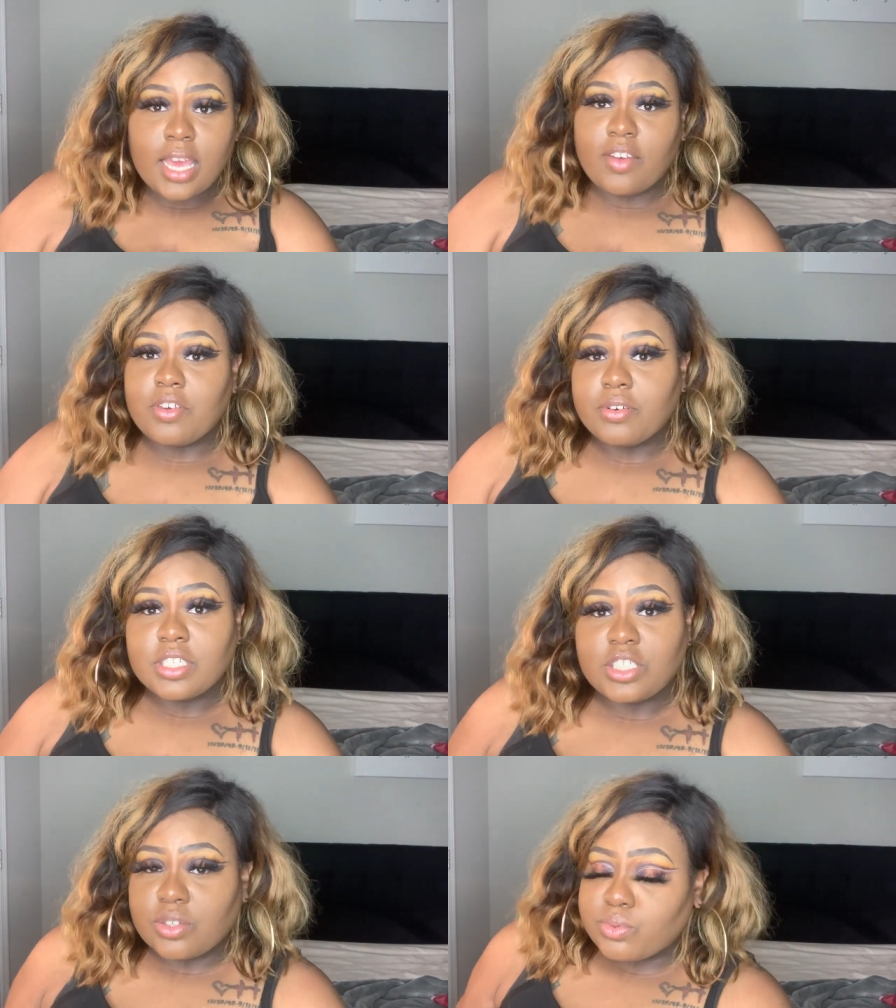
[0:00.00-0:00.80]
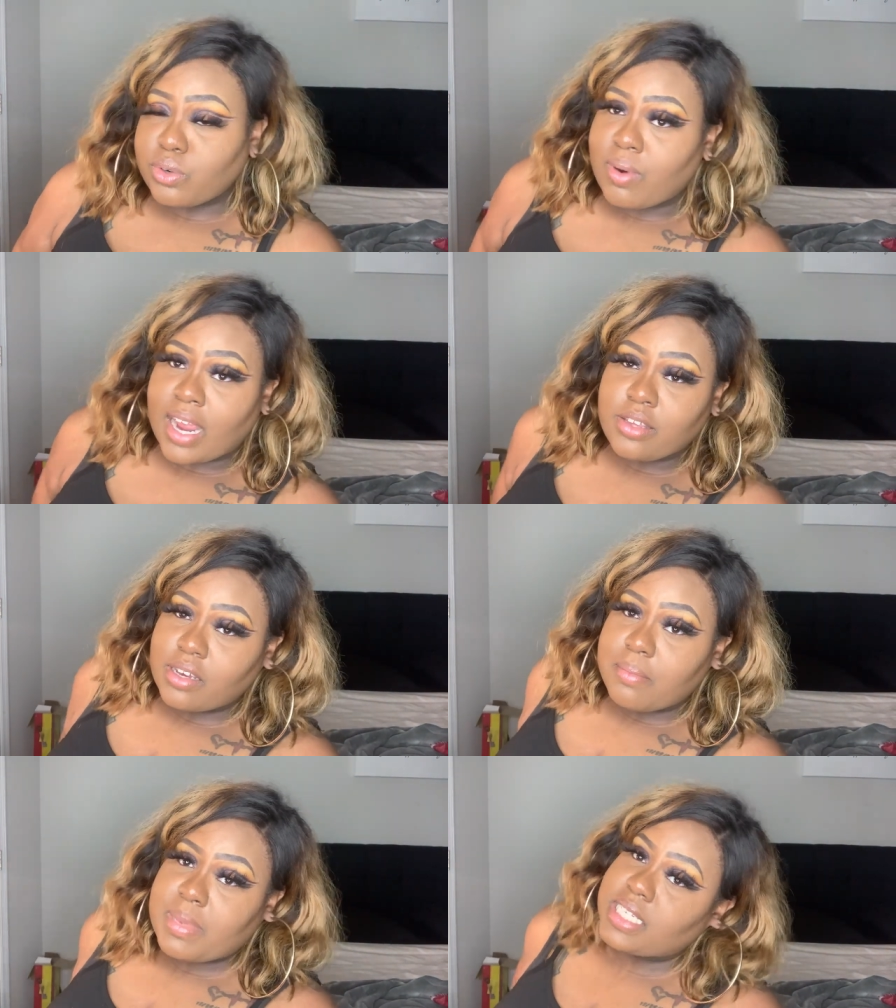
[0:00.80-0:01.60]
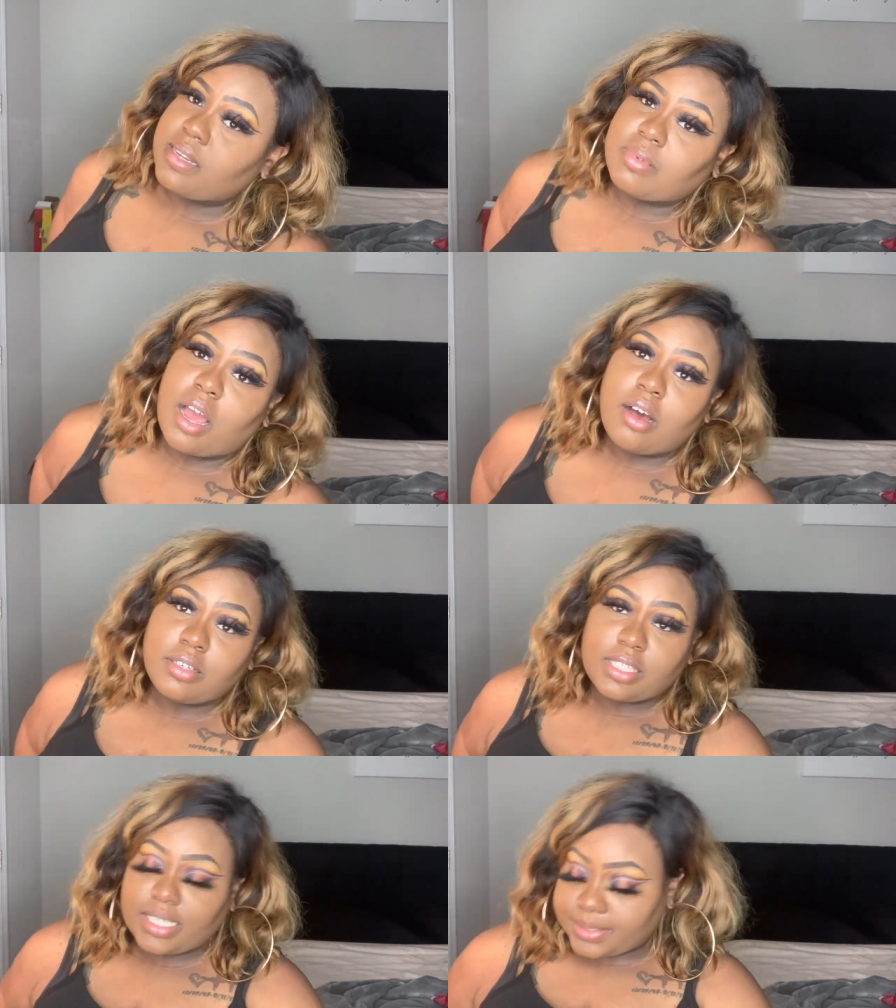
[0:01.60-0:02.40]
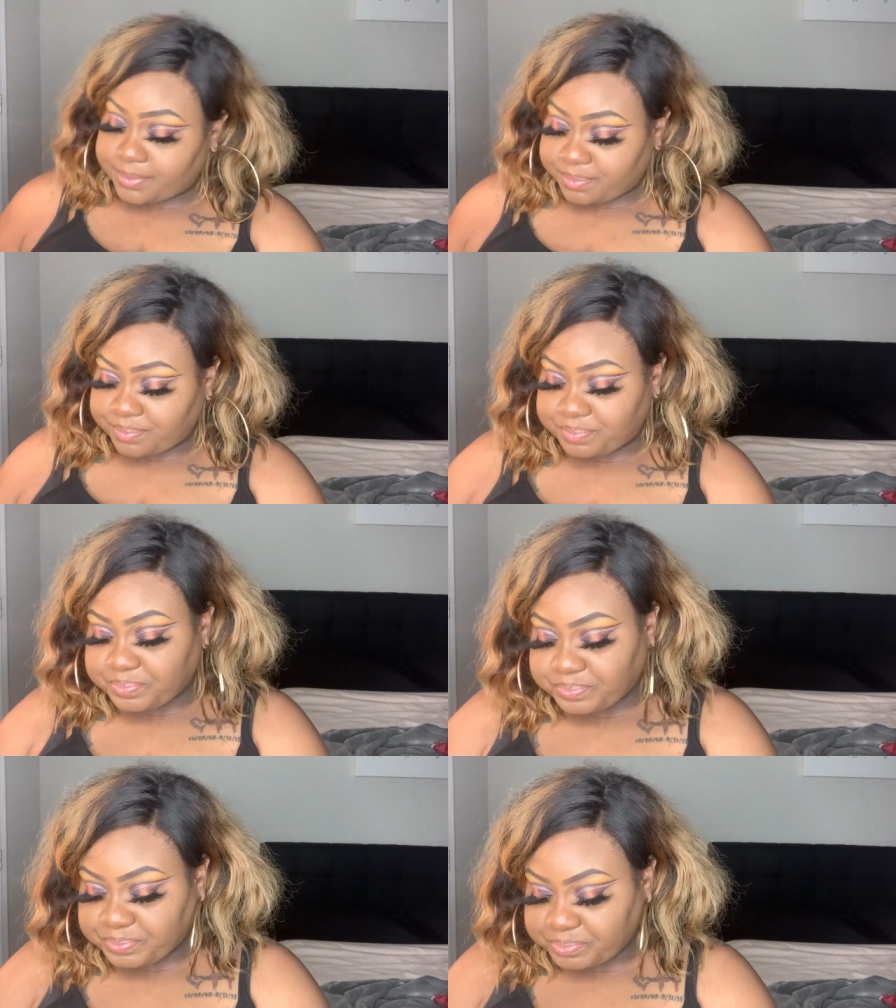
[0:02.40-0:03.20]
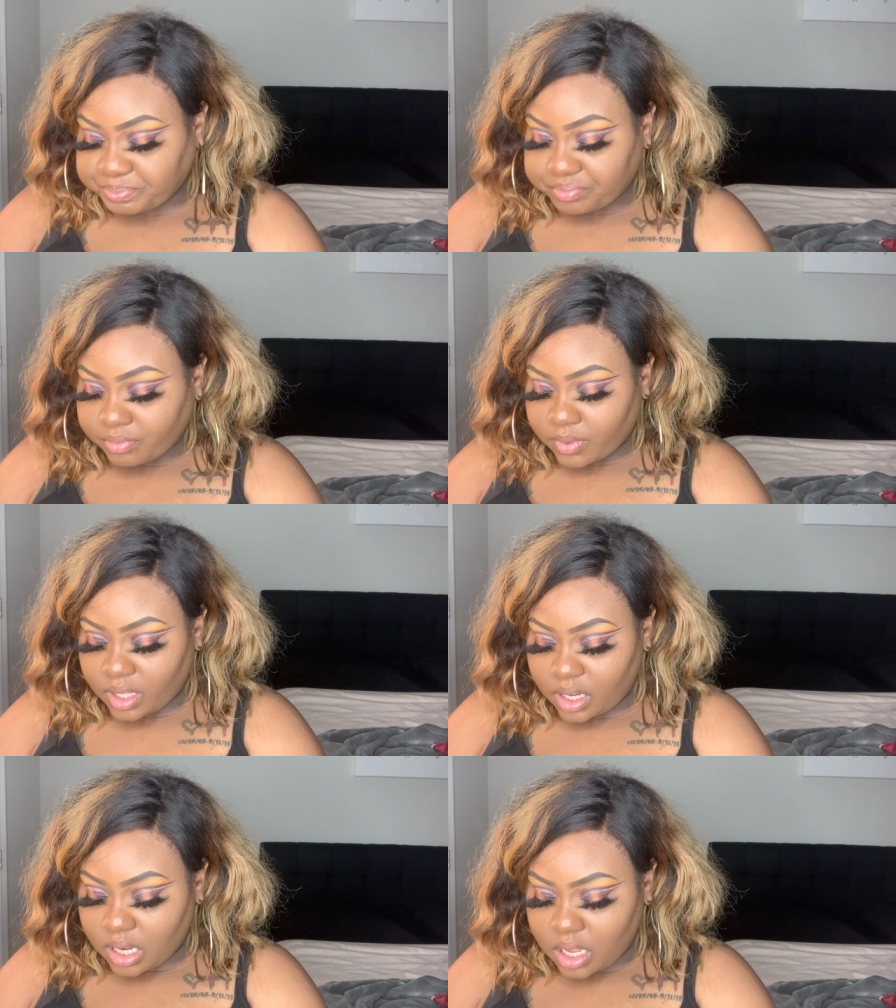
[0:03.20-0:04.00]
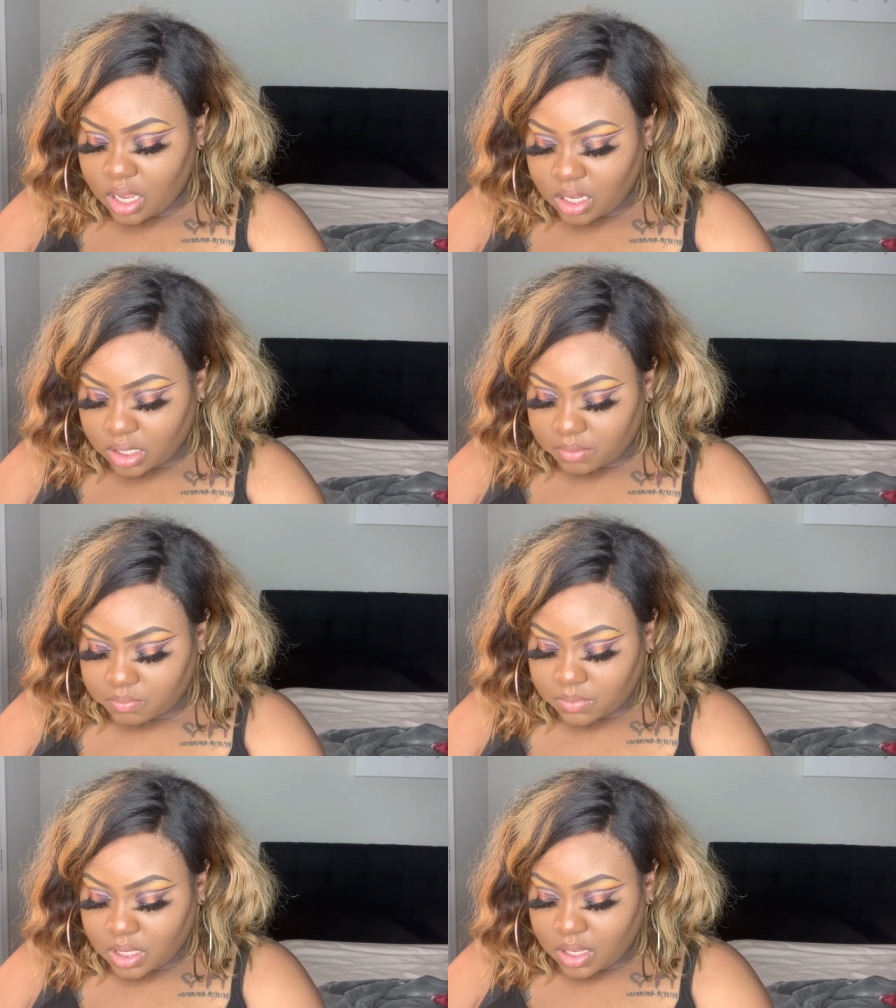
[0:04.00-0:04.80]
If you don't get your rule right, you can mess up the whole thing. Um,